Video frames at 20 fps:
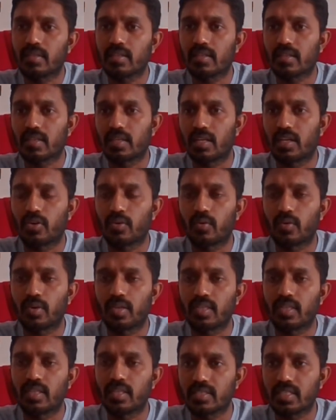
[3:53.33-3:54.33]

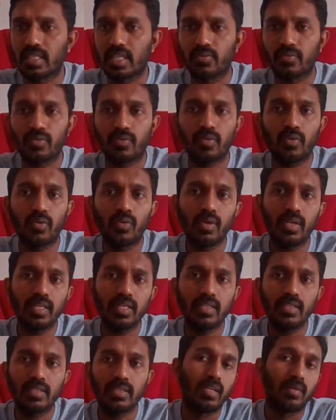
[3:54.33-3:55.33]
controlling the safe corner,